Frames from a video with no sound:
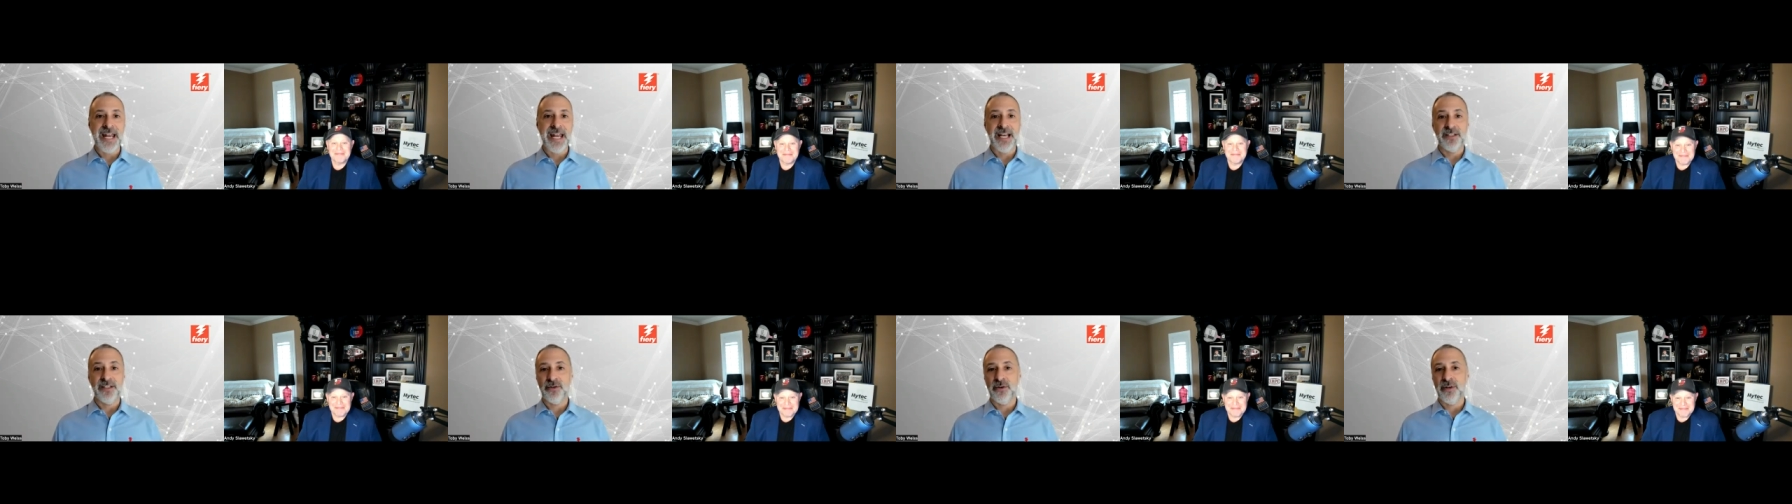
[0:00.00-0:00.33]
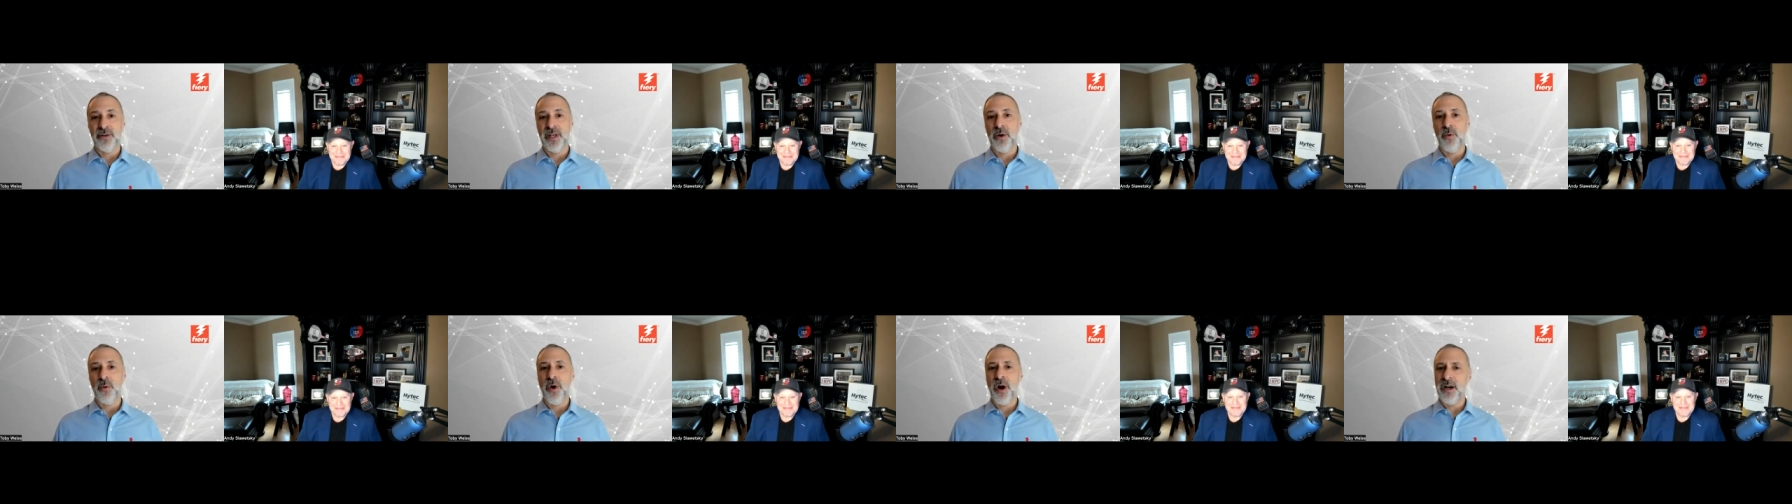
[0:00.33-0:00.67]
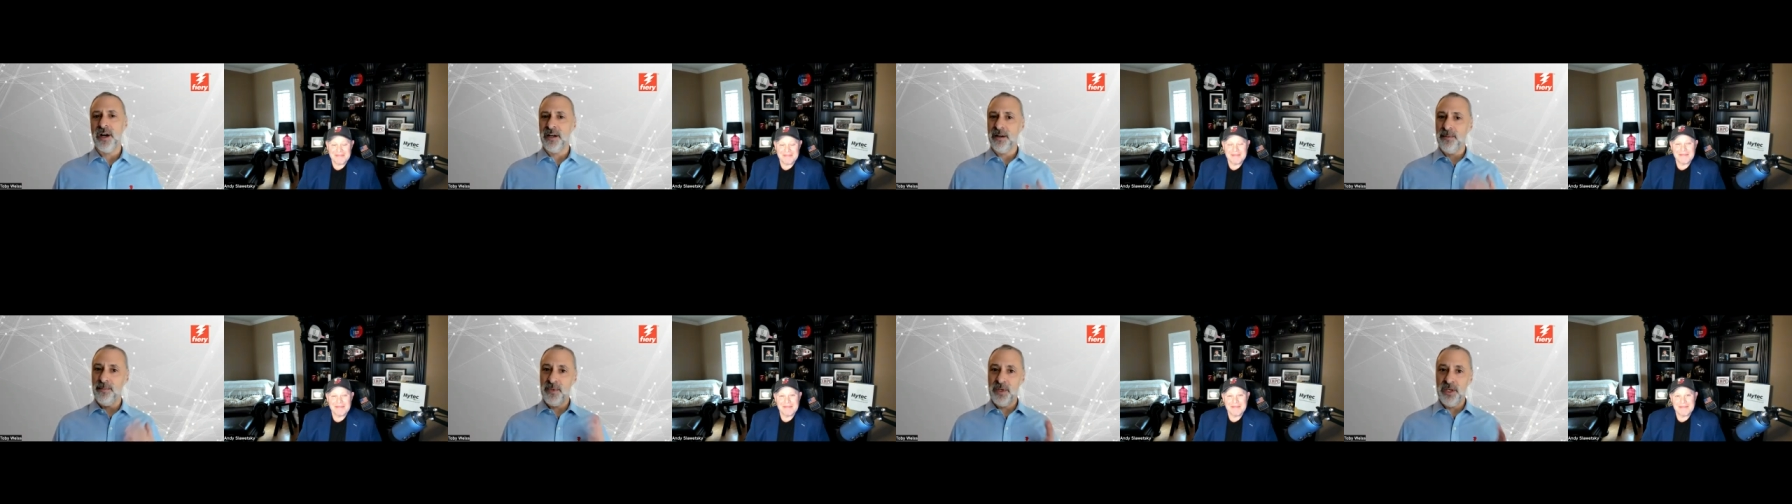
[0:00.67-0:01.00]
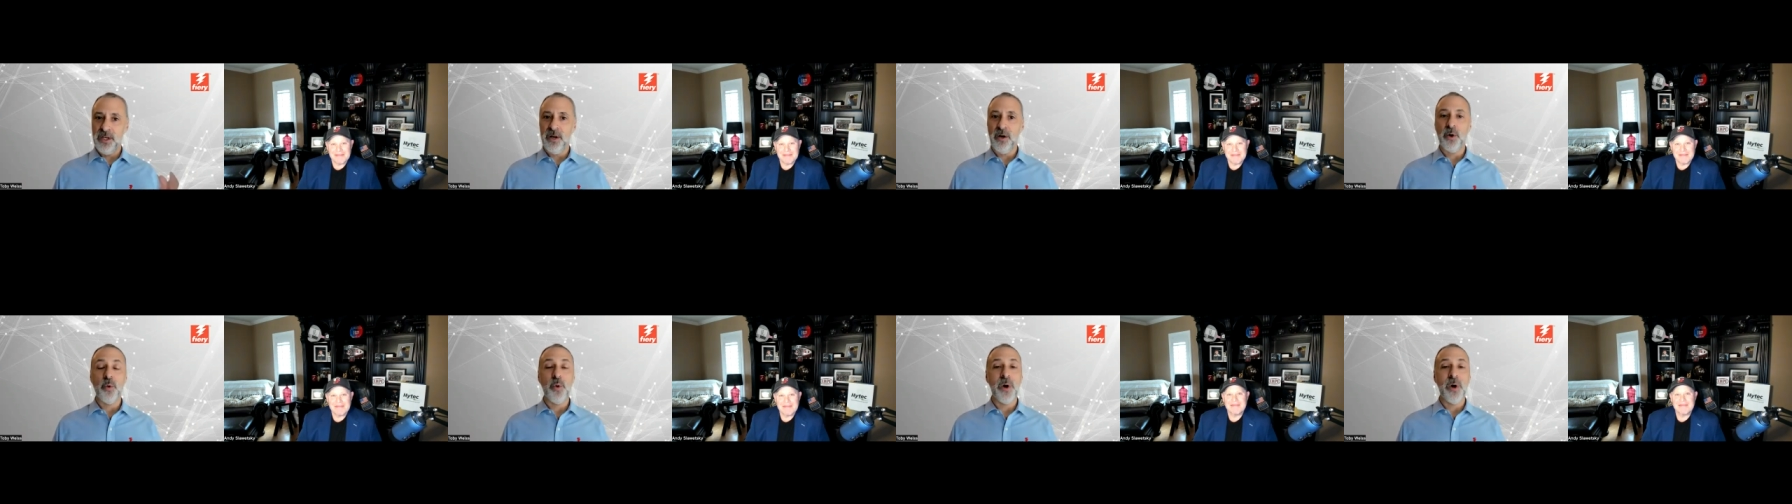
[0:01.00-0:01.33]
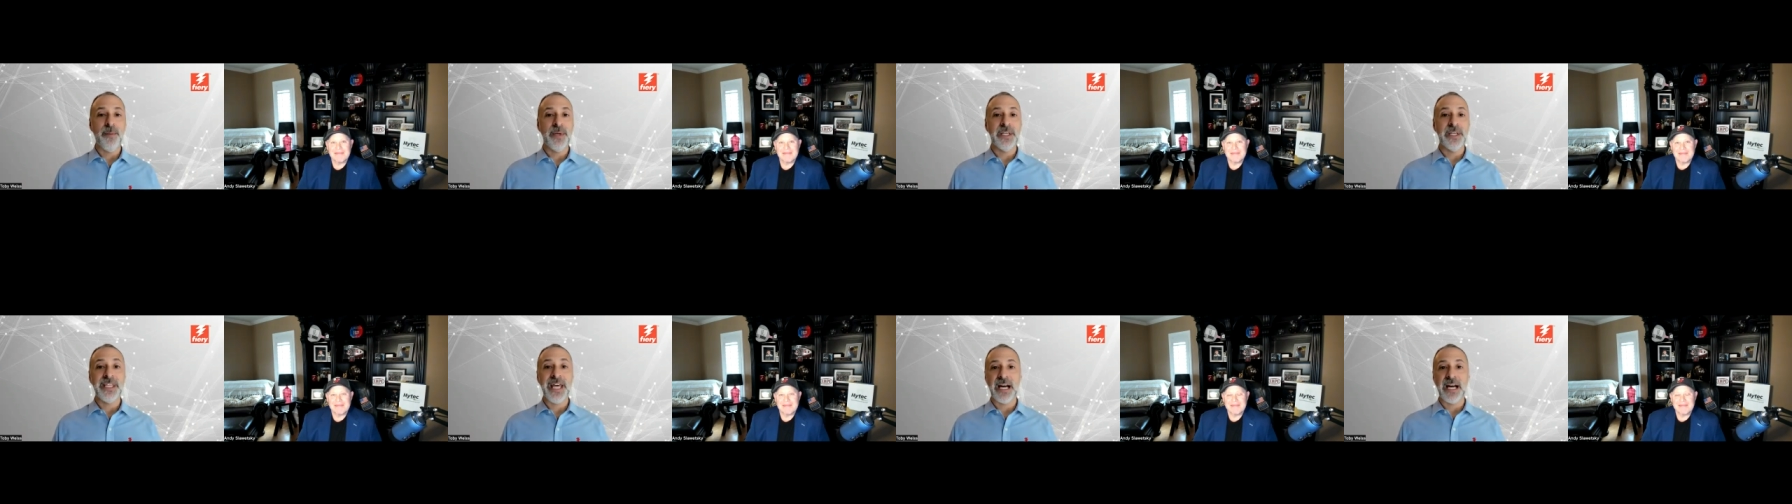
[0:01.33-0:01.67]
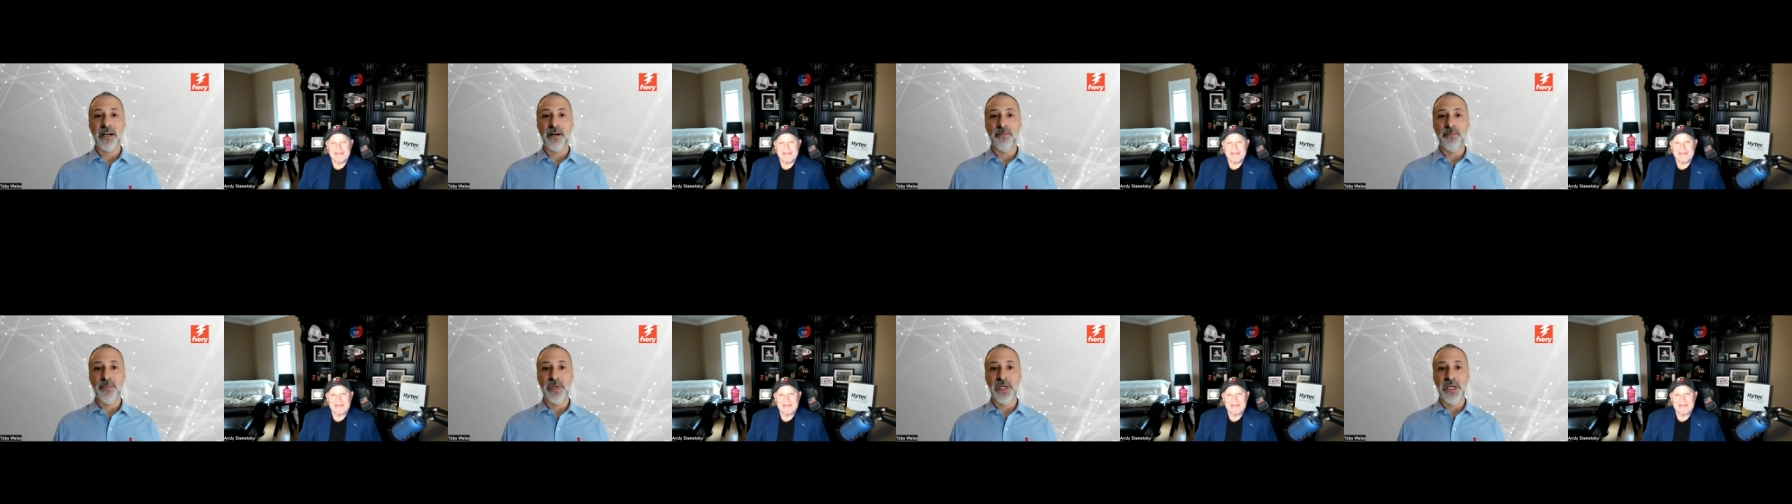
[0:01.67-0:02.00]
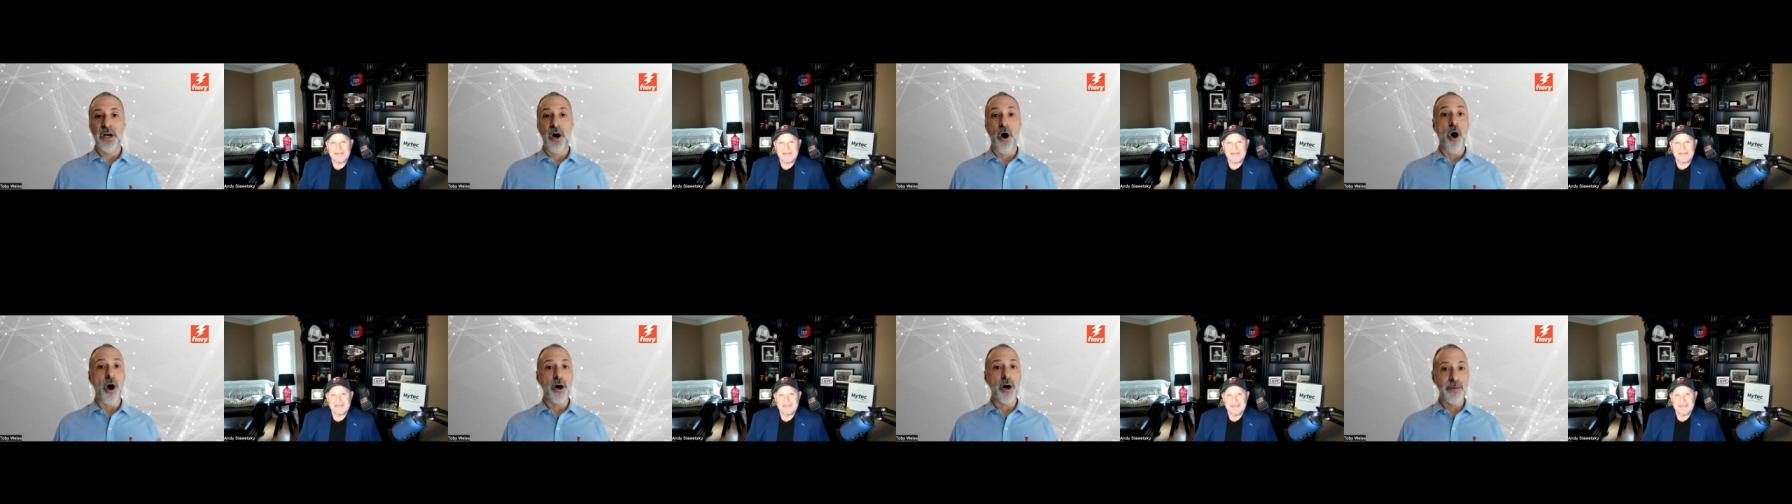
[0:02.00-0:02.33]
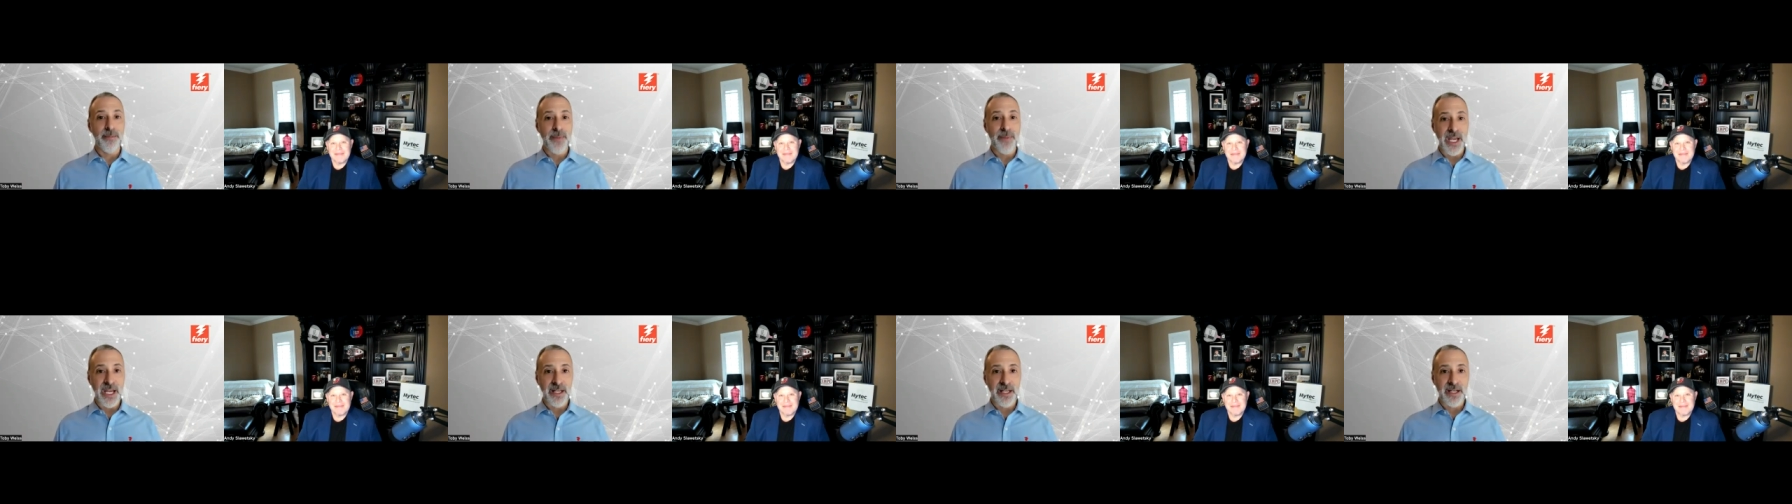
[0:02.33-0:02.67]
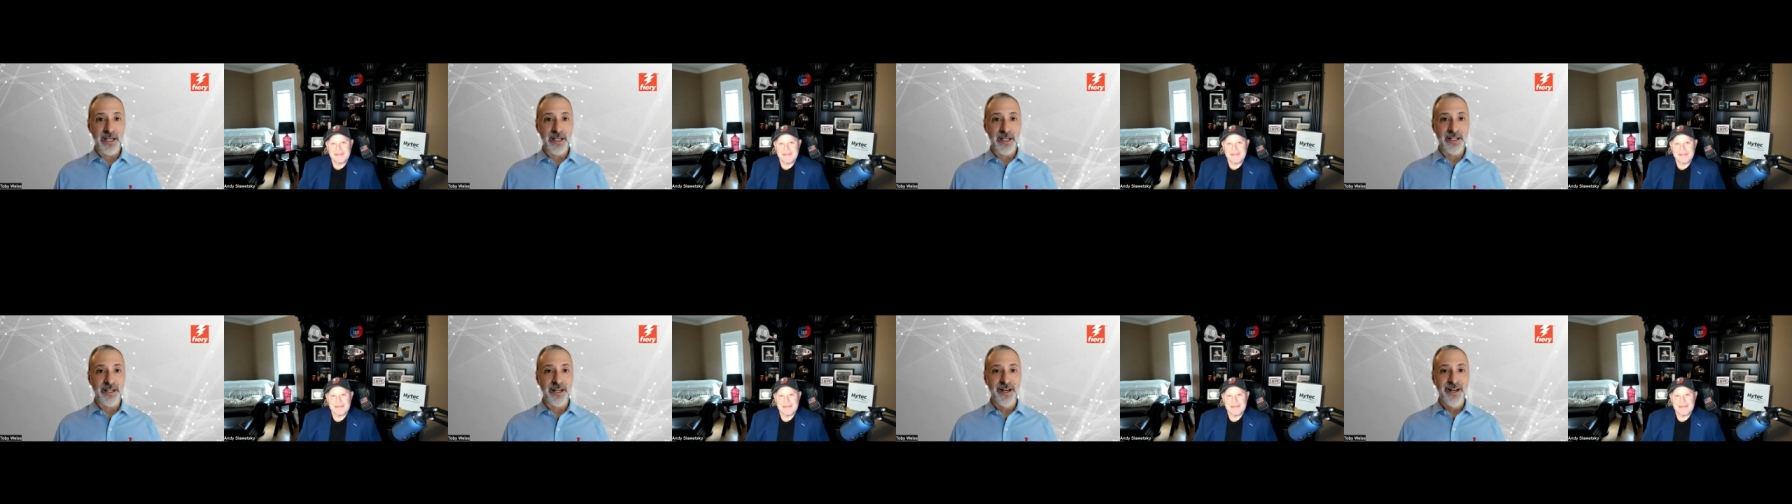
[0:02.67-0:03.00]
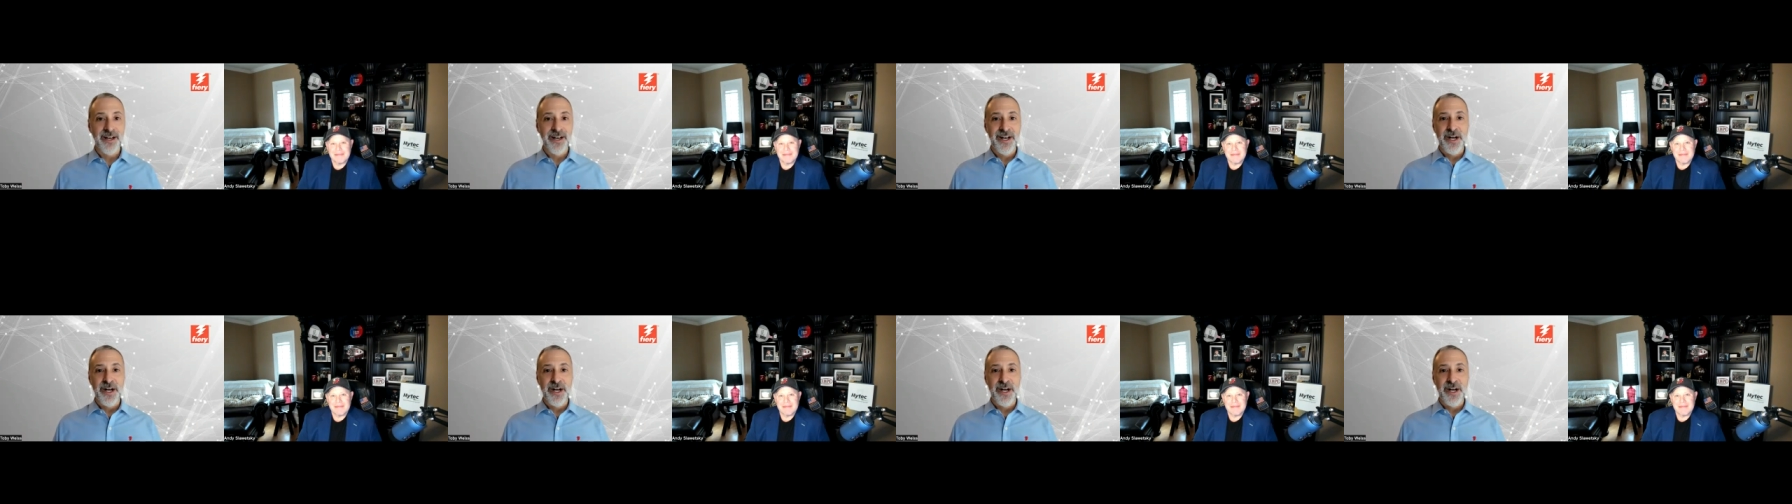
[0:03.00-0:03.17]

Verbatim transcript: And so they want, equipment that can be automated.